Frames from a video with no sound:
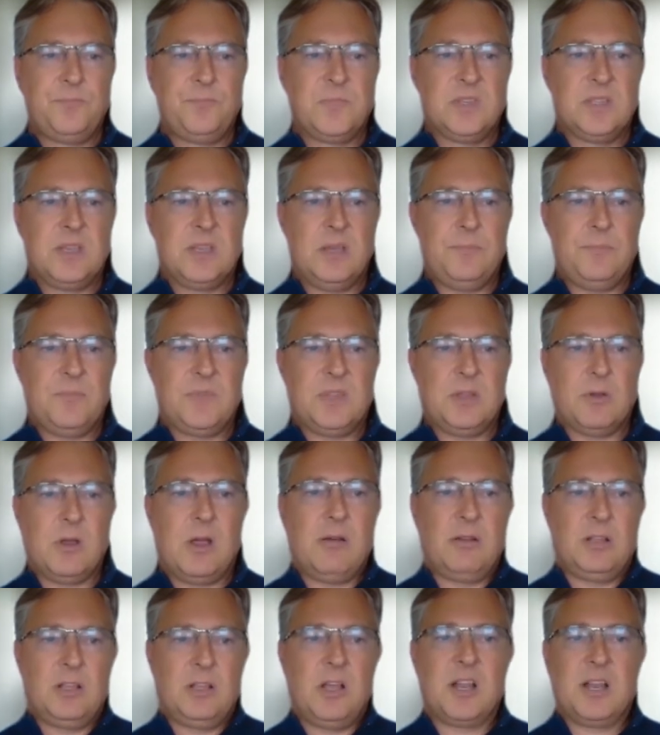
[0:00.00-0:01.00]
Um, there
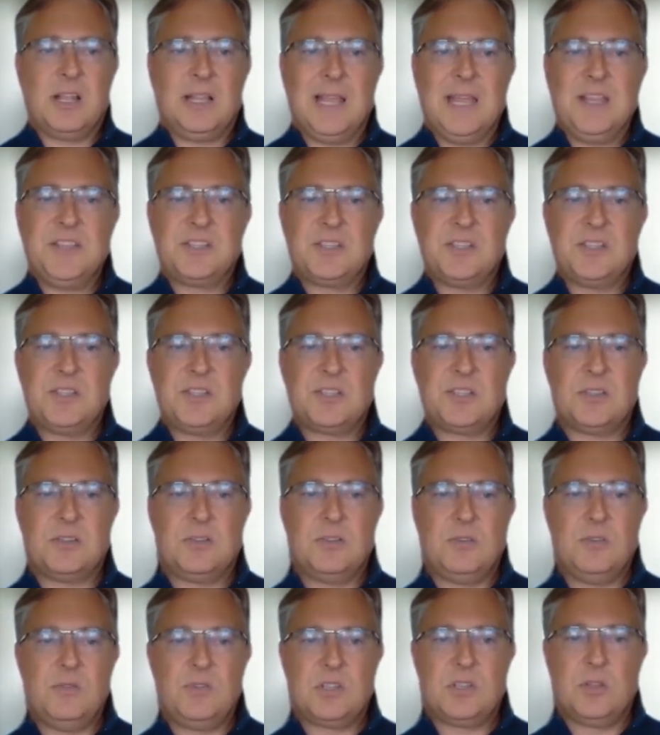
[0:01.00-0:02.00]
are a lot of lenses
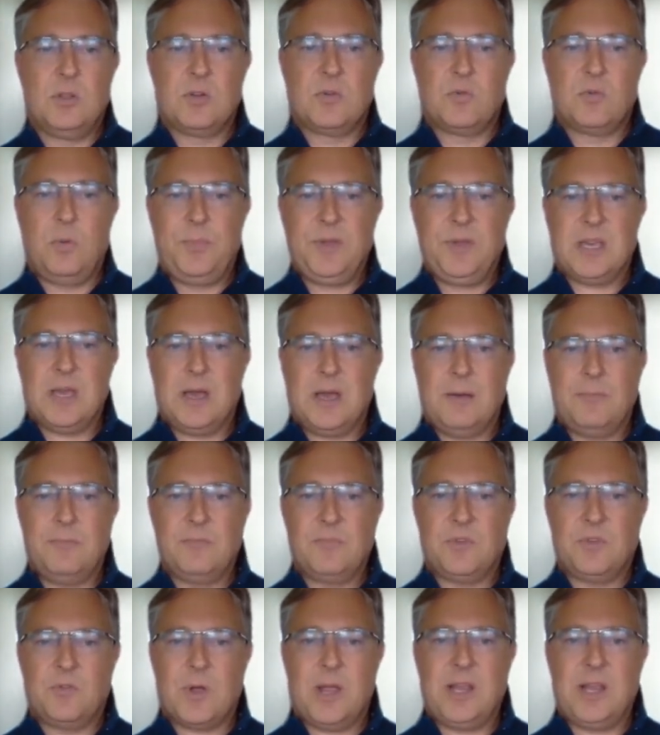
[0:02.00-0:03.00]
whose look will
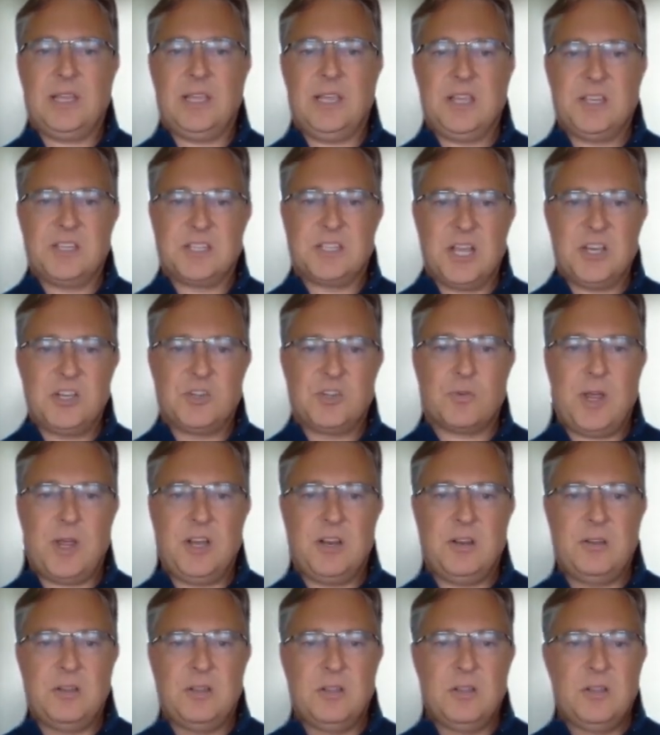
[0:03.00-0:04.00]
become greatly
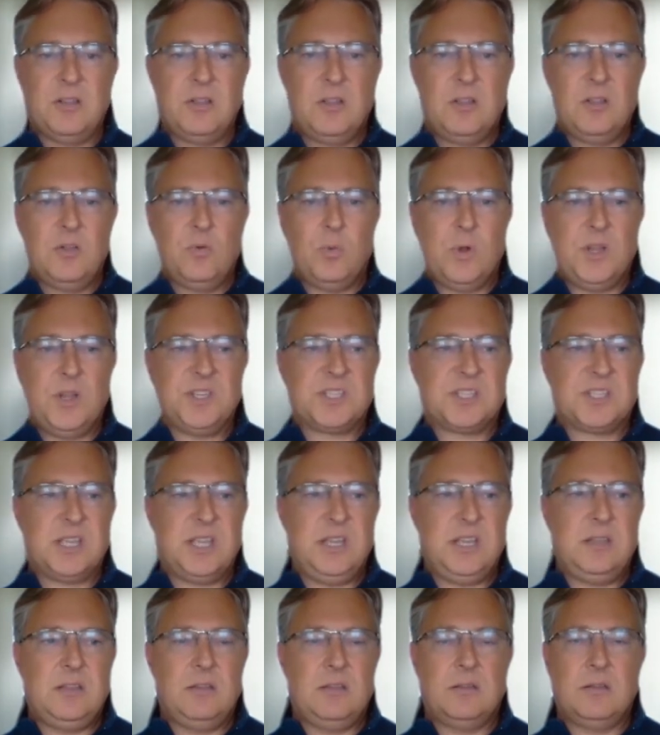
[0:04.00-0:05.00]
exaggerated when
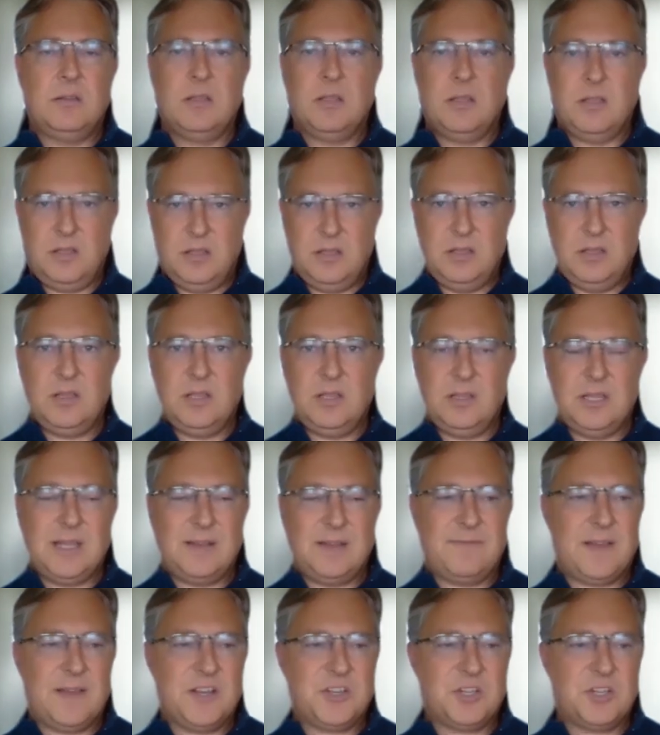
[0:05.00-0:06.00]
seen in, in
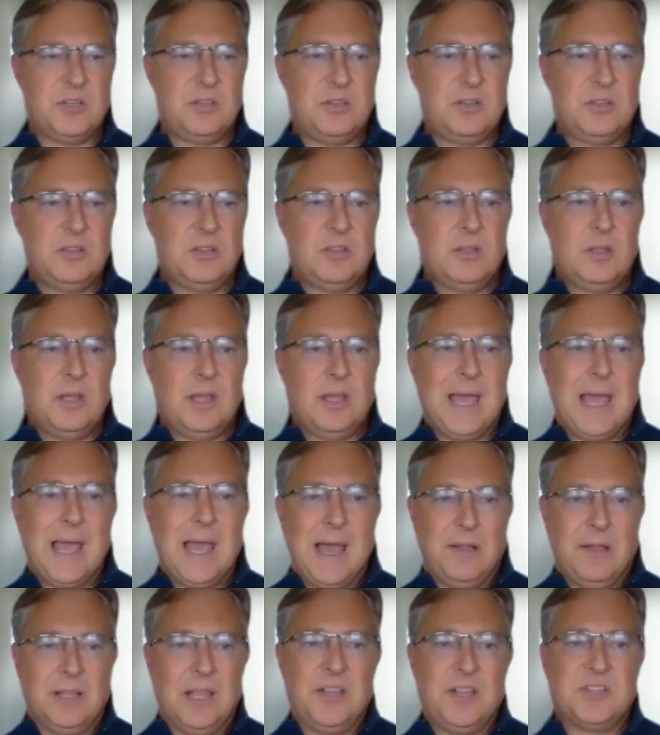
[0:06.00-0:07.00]
that fashion, uh,
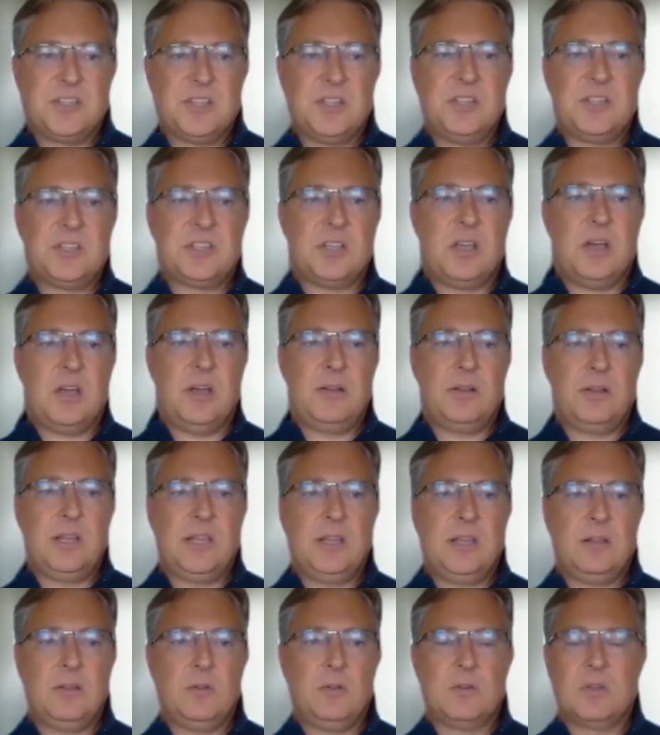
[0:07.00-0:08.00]
our lenses
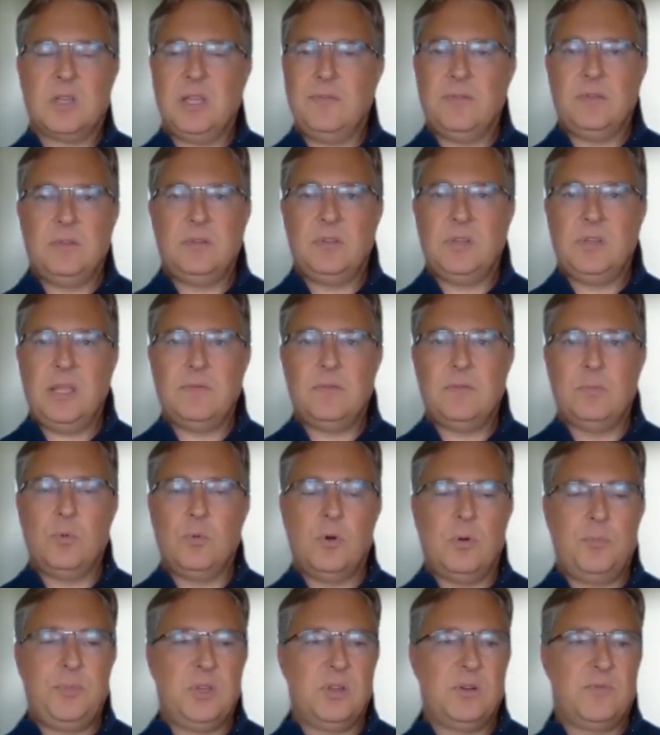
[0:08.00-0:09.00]
only look even, even
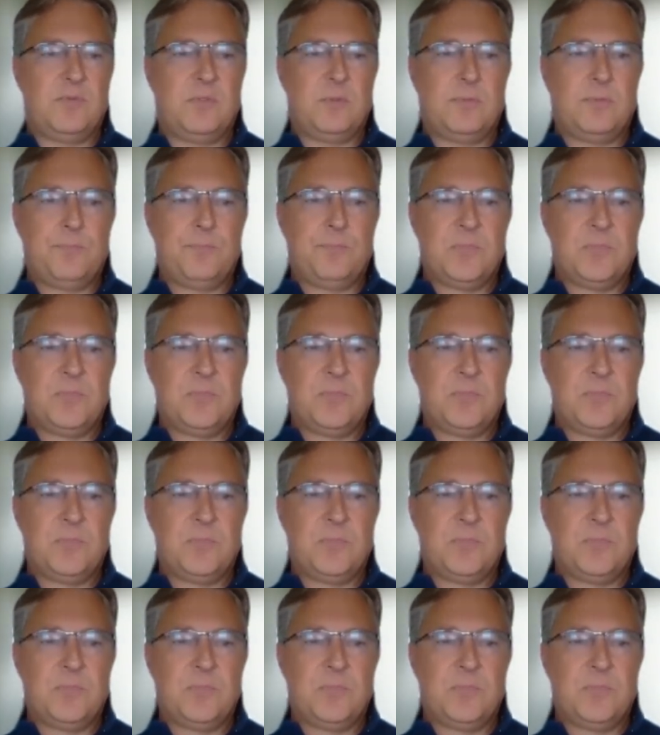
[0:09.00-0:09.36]
more beautiful.